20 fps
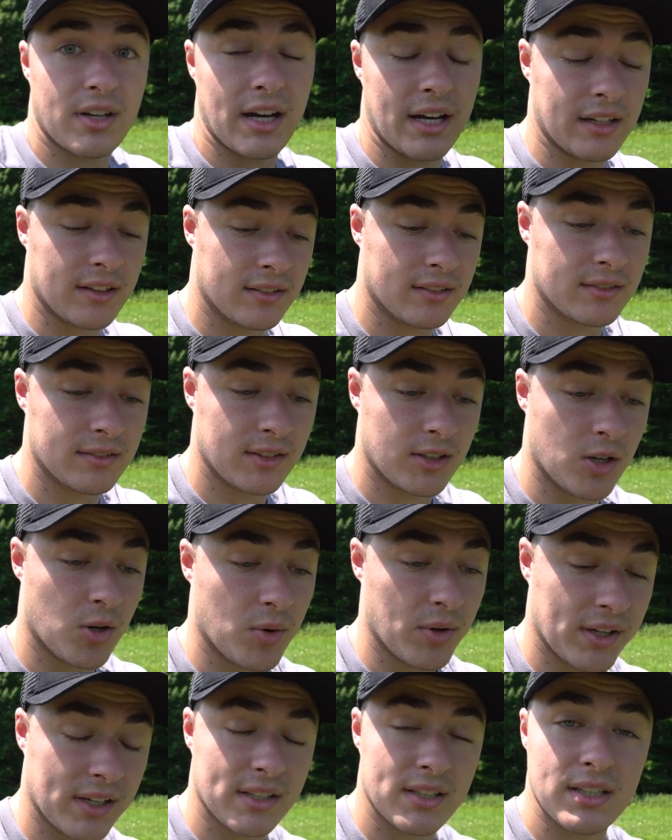kind of
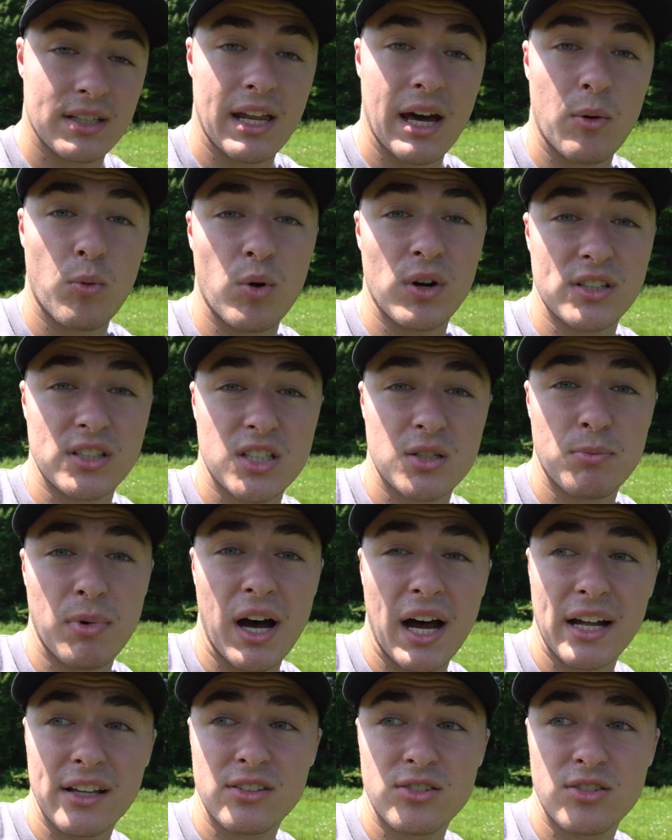going into that one
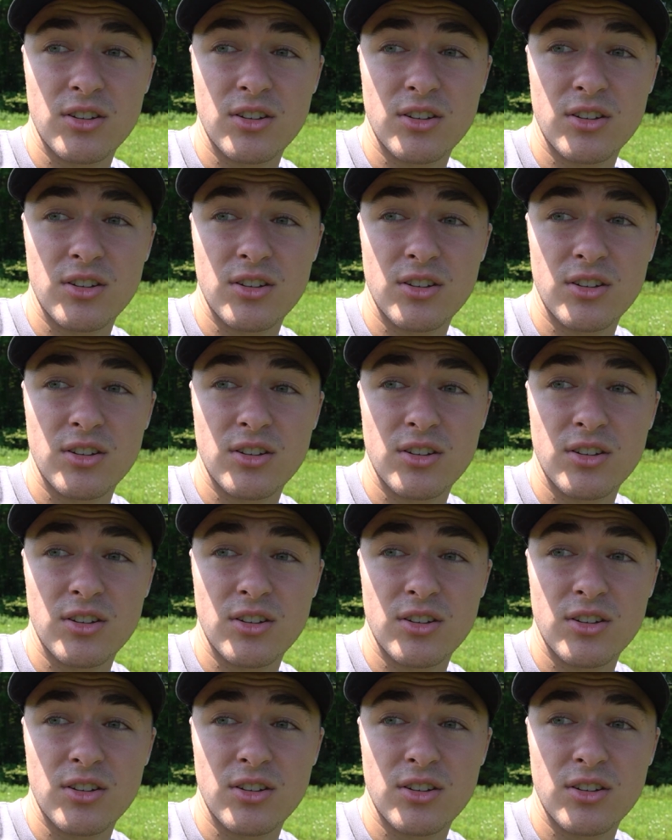spot.